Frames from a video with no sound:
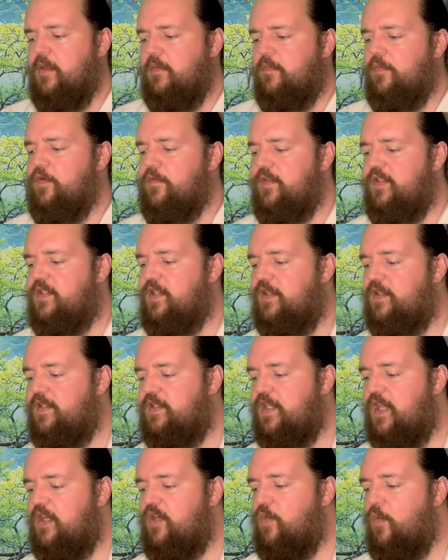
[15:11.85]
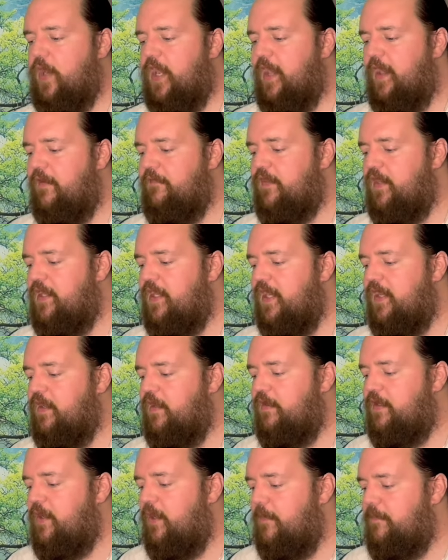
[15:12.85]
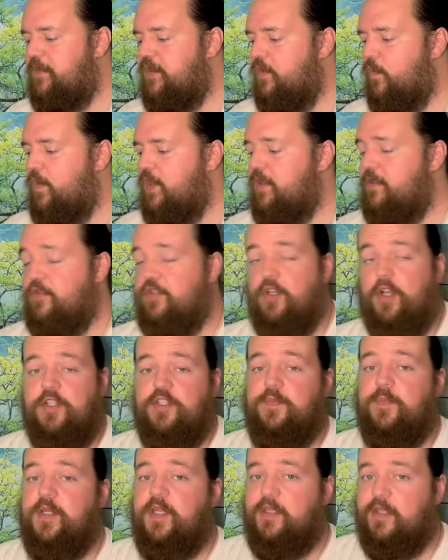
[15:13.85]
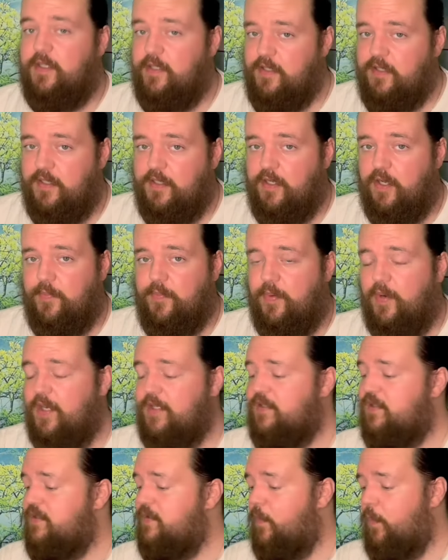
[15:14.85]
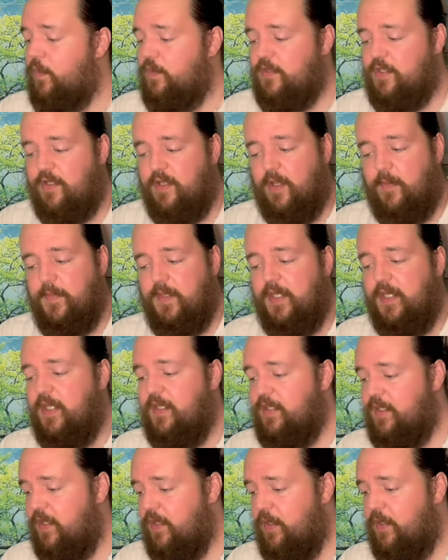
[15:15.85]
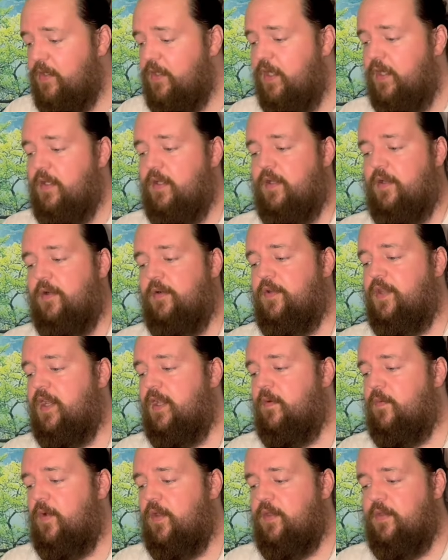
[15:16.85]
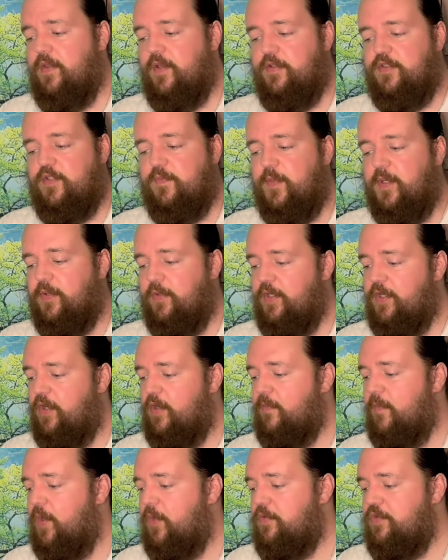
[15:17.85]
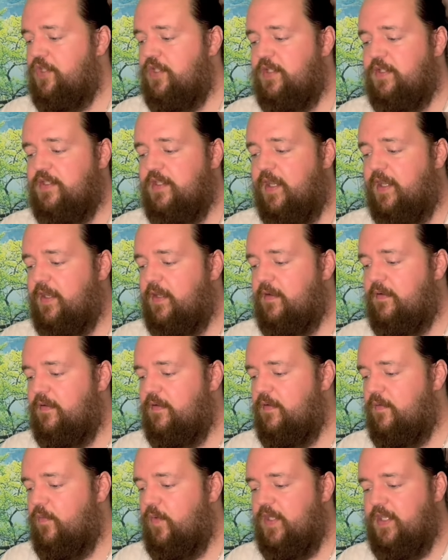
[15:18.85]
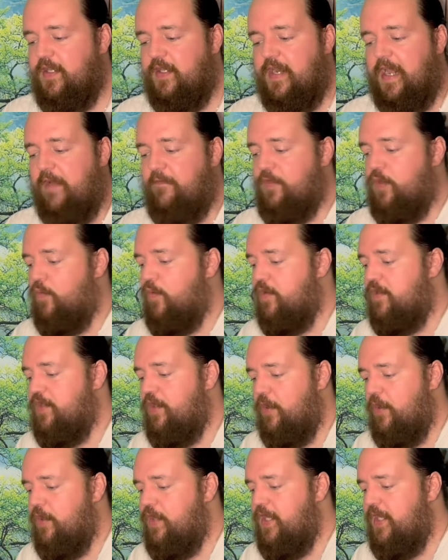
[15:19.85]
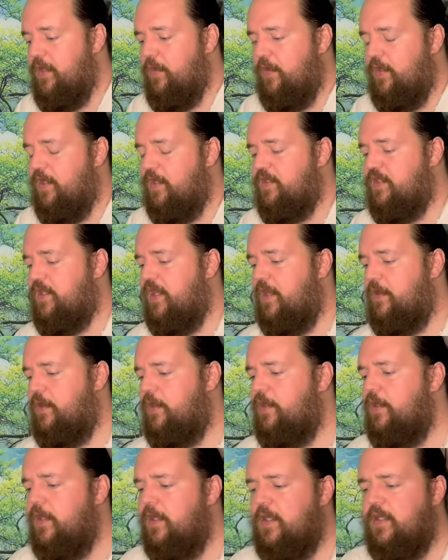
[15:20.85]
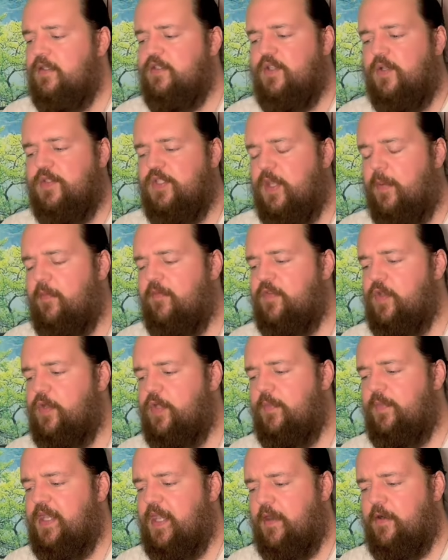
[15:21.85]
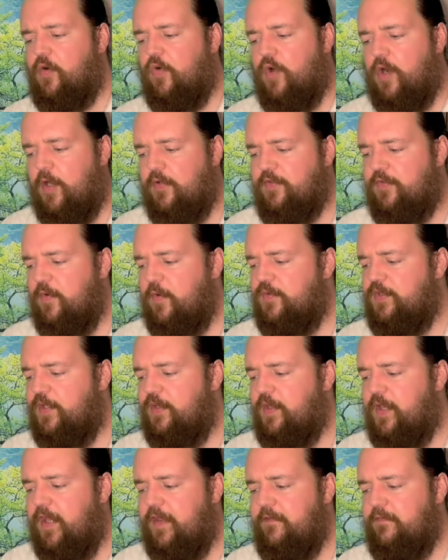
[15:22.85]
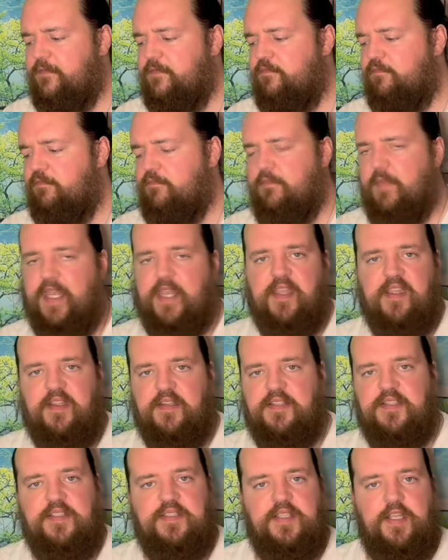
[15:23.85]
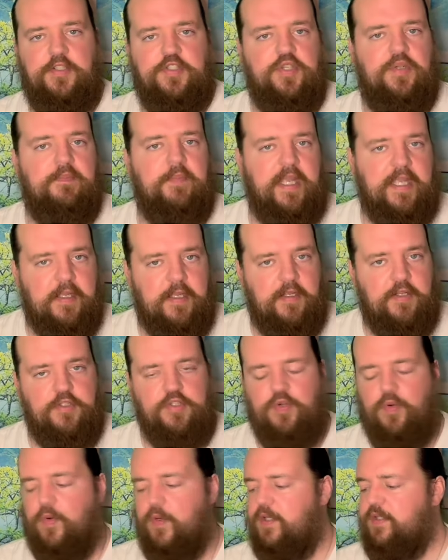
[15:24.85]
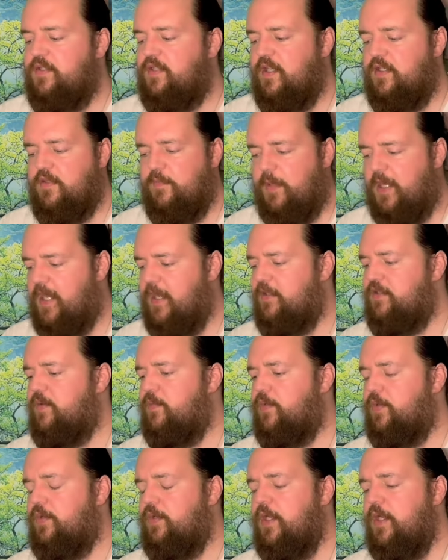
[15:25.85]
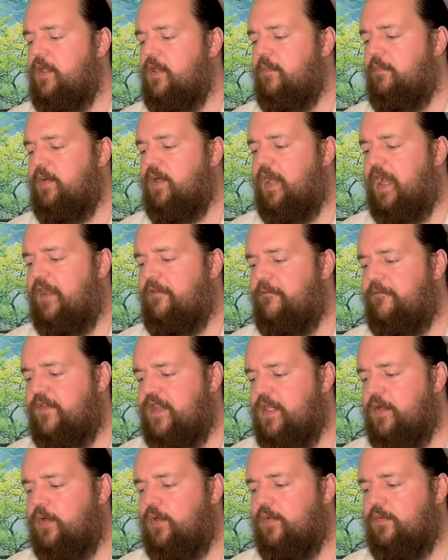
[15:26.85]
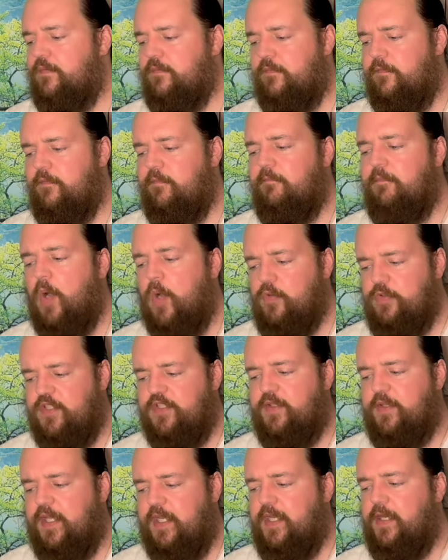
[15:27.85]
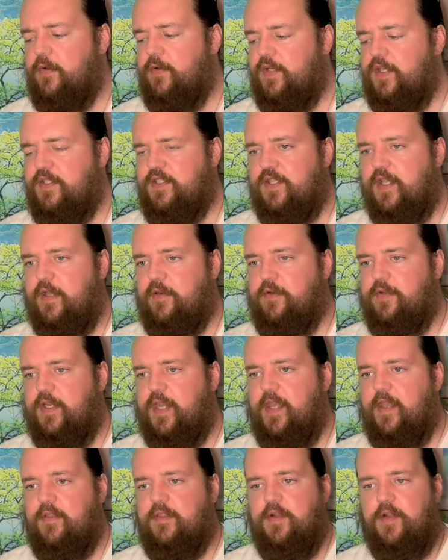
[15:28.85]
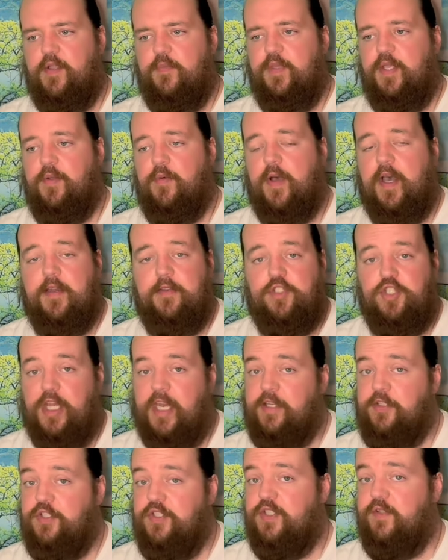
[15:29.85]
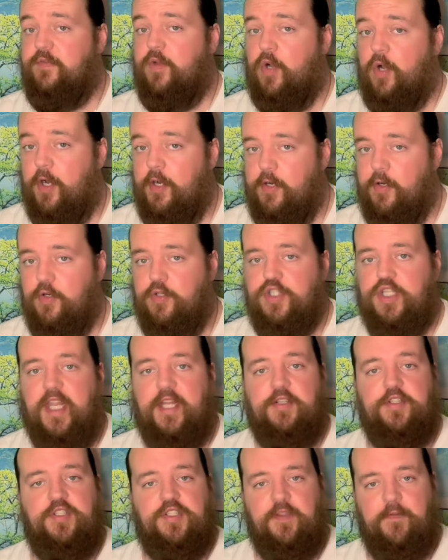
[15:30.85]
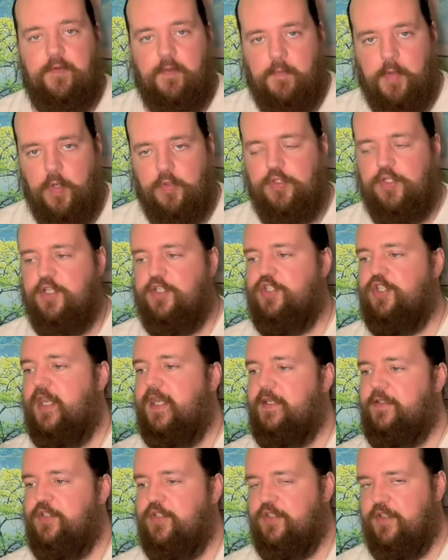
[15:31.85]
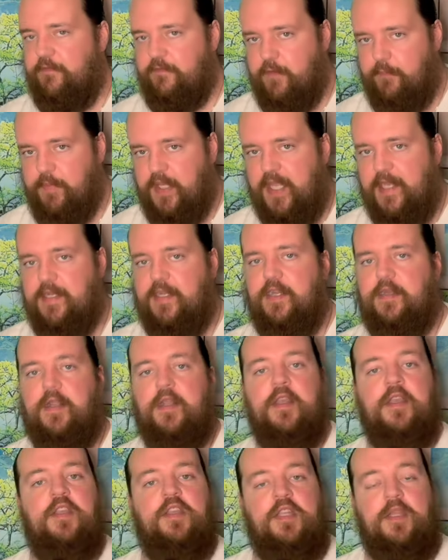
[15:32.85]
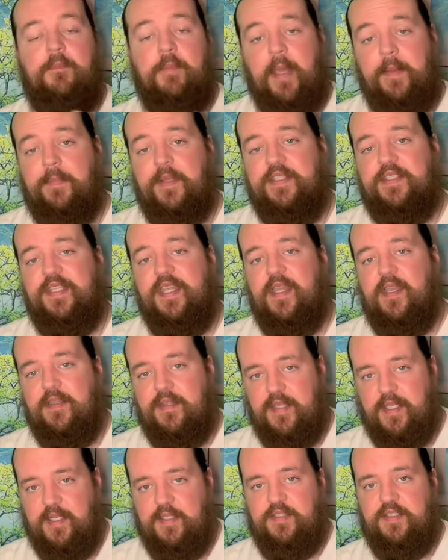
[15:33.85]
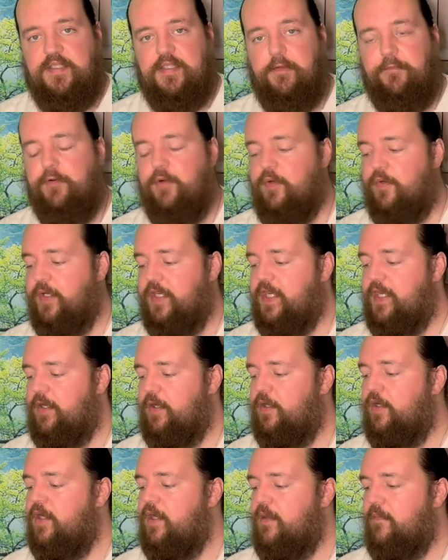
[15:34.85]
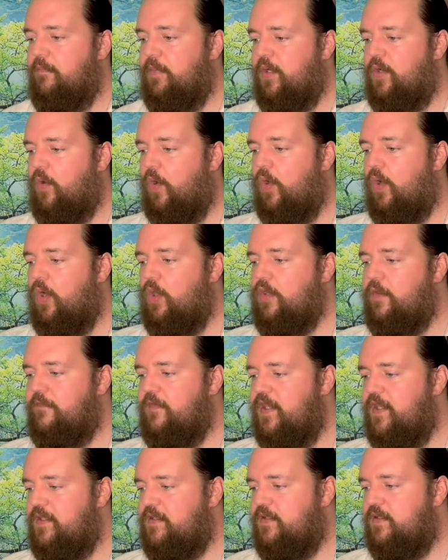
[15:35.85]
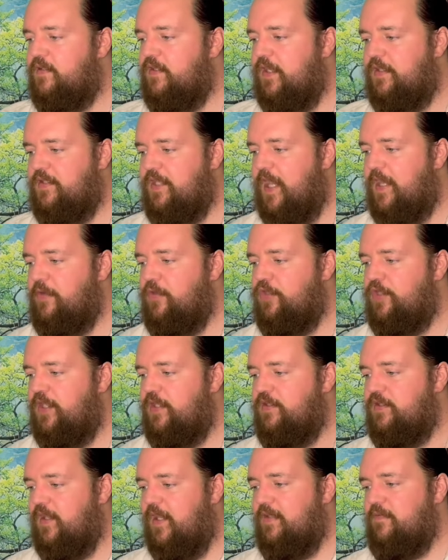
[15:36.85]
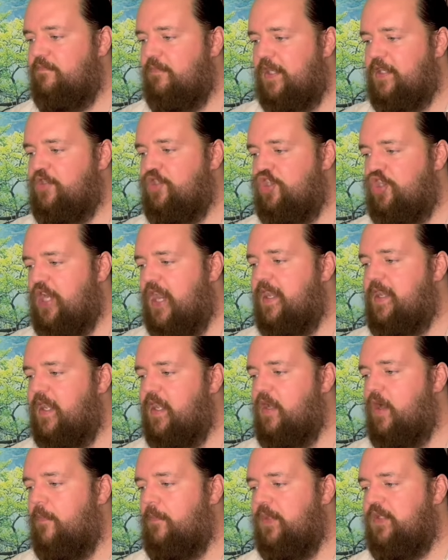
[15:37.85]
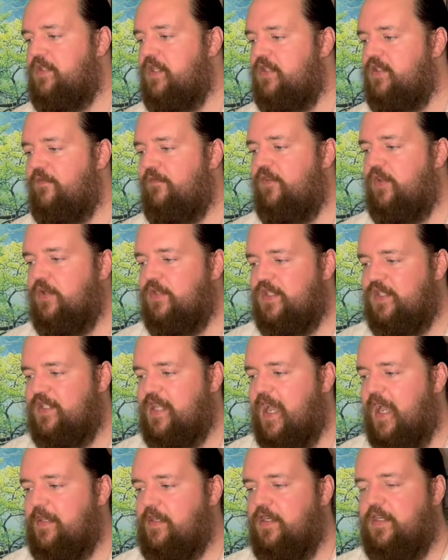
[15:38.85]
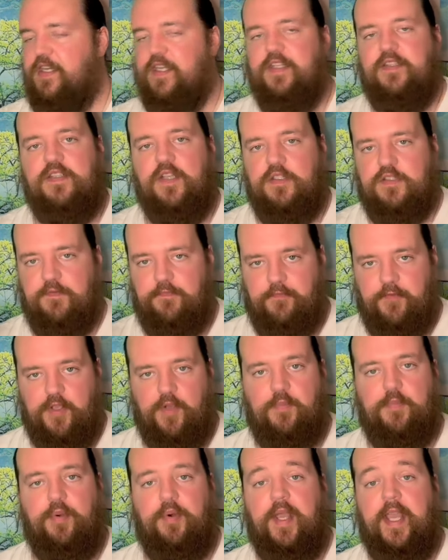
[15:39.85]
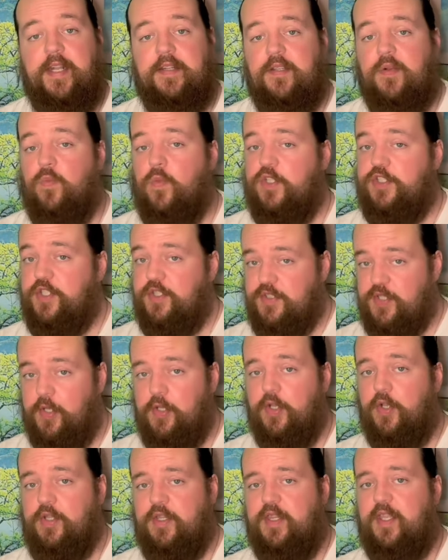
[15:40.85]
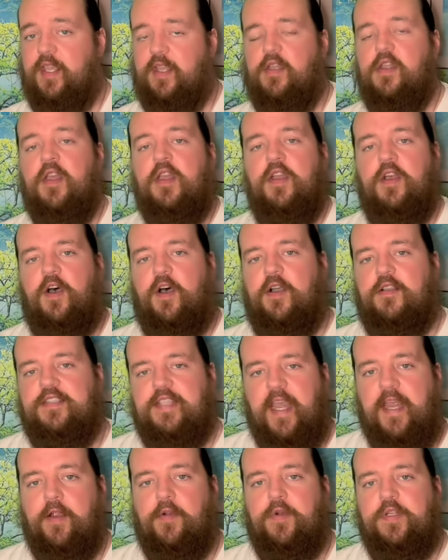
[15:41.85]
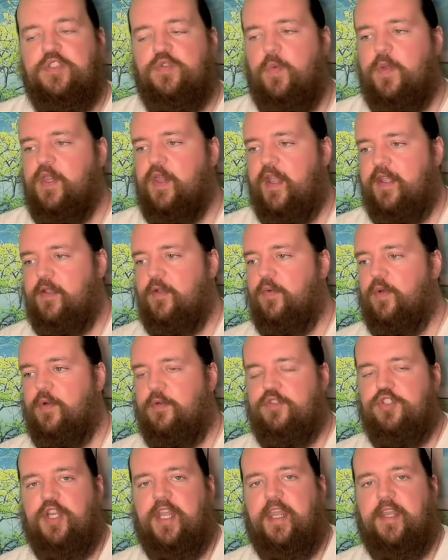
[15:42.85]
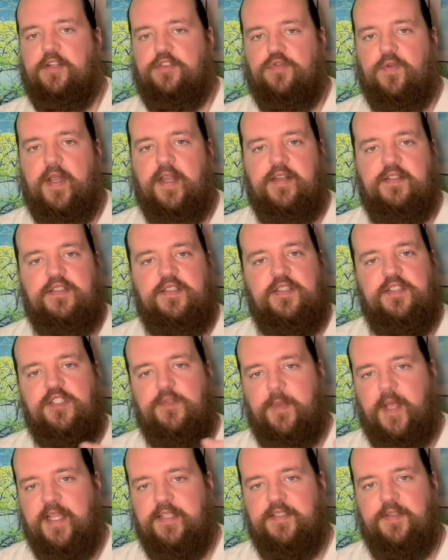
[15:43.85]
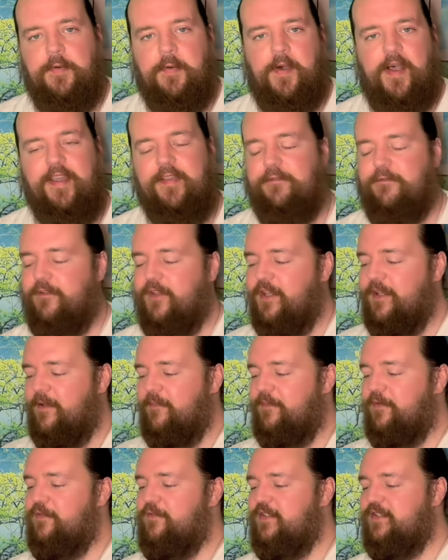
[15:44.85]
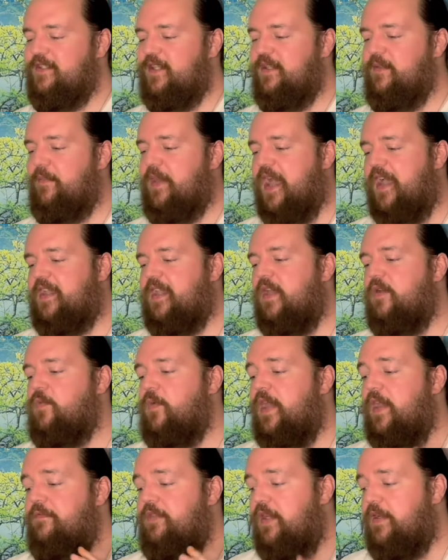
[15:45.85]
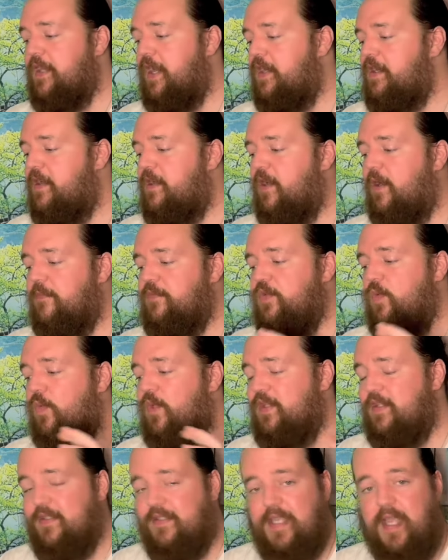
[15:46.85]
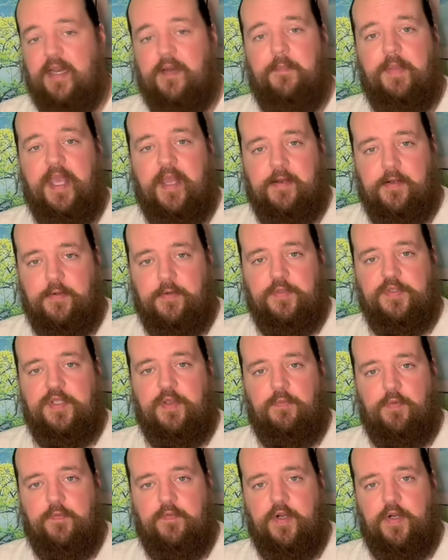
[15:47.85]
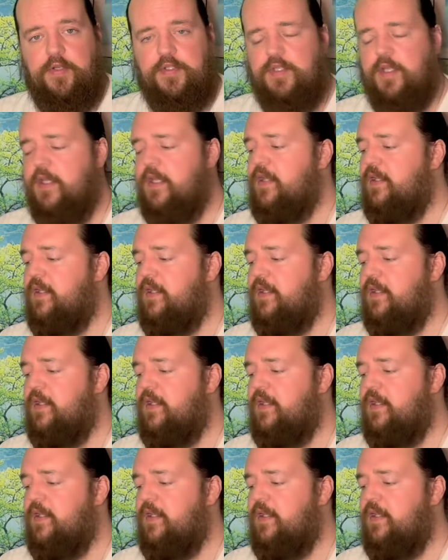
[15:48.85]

Moving to the center, we have the King of Cups with Judgment in the upright. Someone's coming in here, okay, whether they're spilling their emotions, like we did have the Return here in the center. So some of you could be at a crossroads in life, making a decision, making a choice. That's possible. But I feel mostly here in the center, yeah, there could be a lot of changes of heart or changes of emotion, changes of opinion. You might be seeing things differently here. But all of this is energies that it's shaking up. It doesn't feel stagnant. It doesn't feel planted, which is a good thing. Us Aries, we like a little change, right? It's the spice of life. Moving to the back end, we have the Knight of Cups with the Ten of Pentacles in reverse.